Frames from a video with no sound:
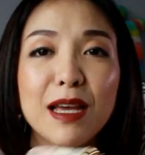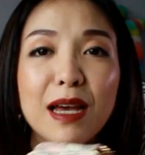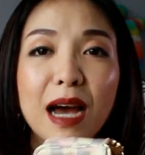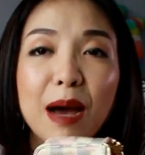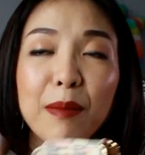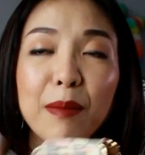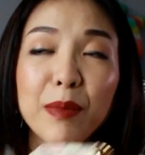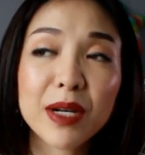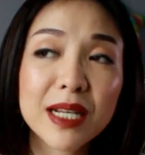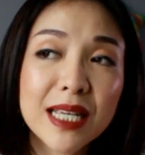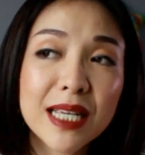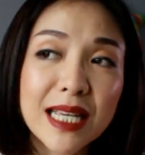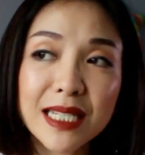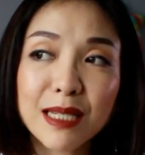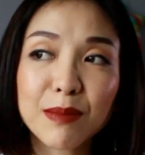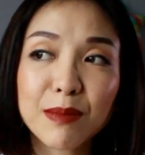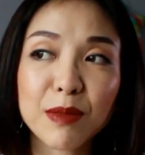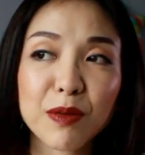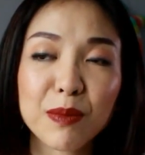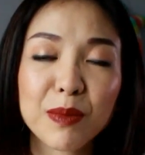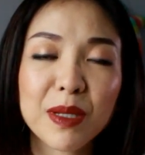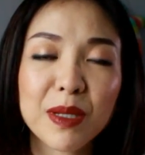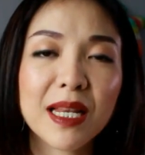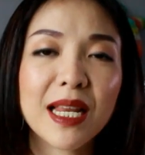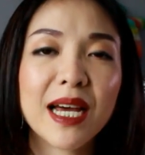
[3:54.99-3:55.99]
I'm gonna get
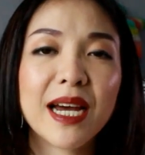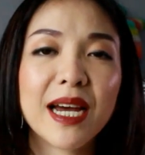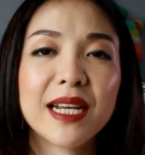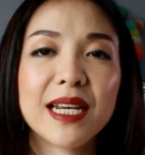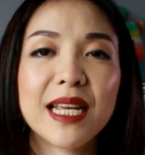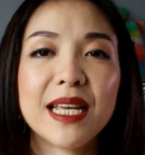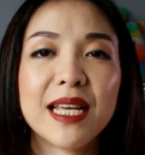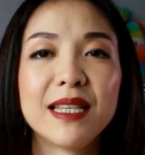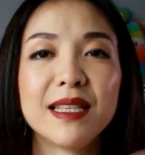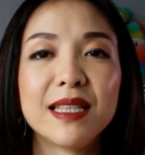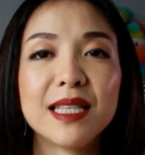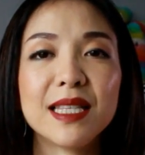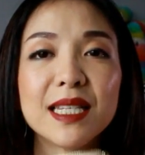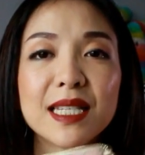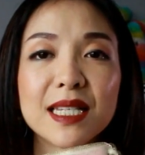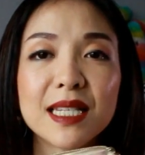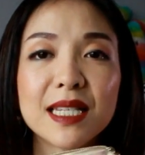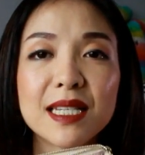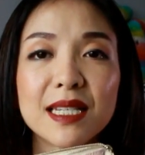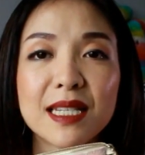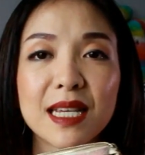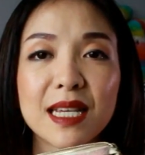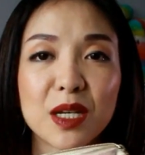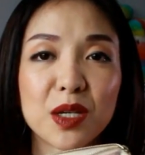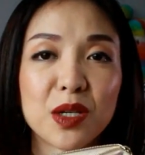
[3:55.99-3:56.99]
something from the line, and this
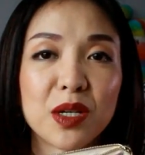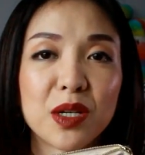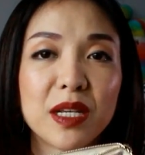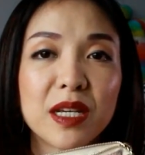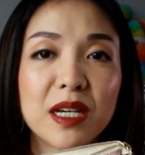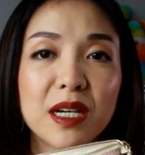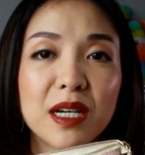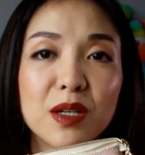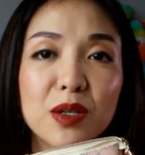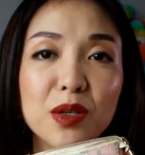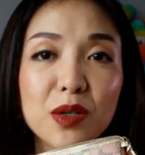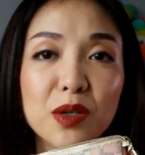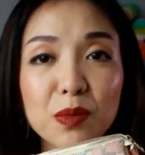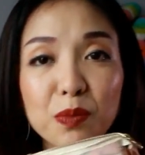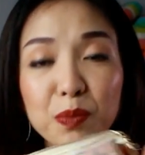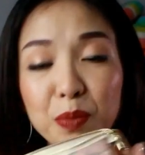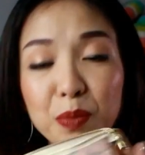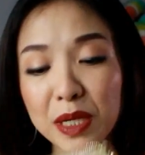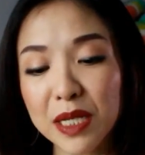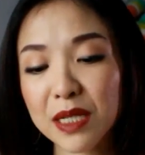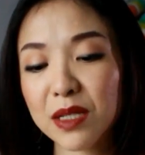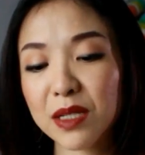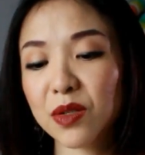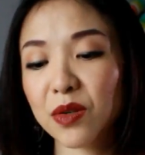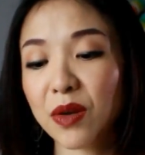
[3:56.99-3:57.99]
is actually a good
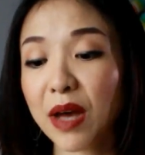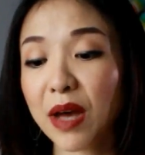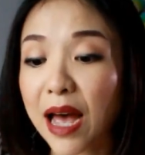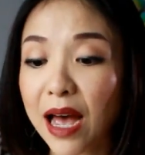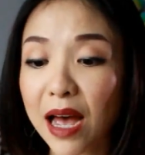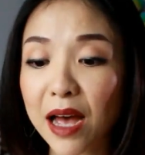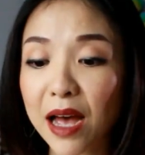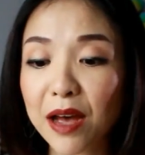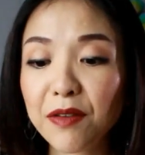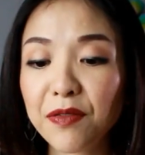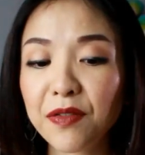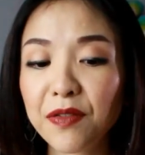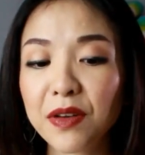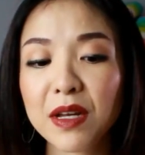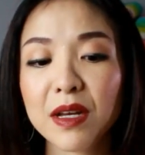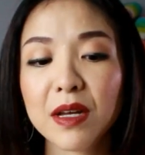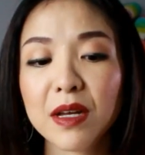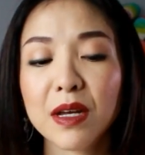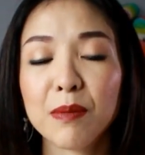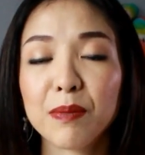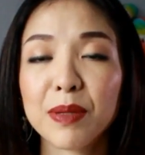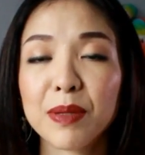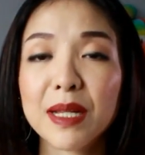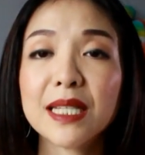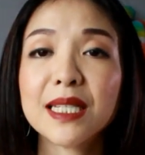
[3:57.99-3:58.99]
piece to have.
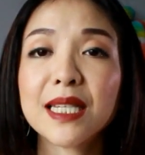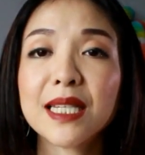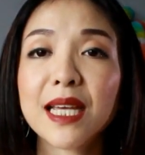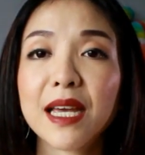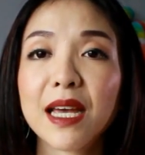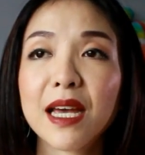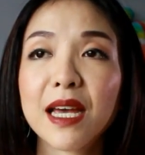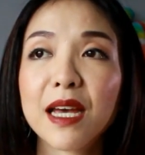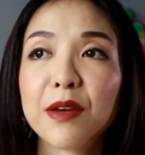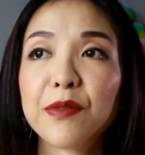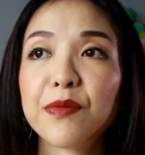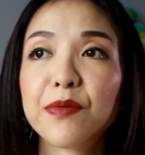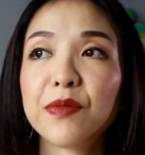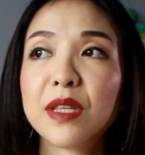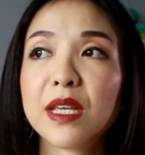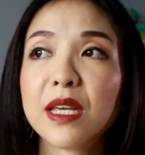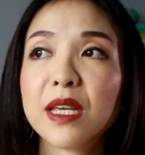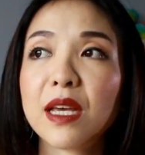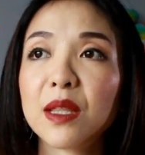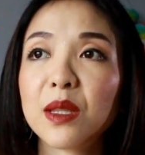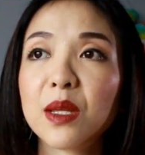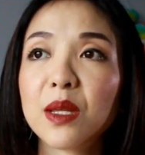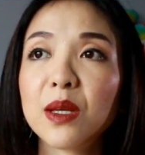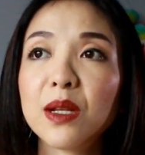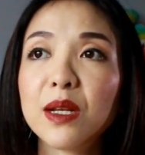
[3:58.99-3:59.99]
Plus I have the
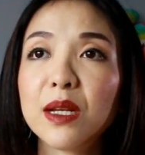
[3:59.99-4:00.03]
other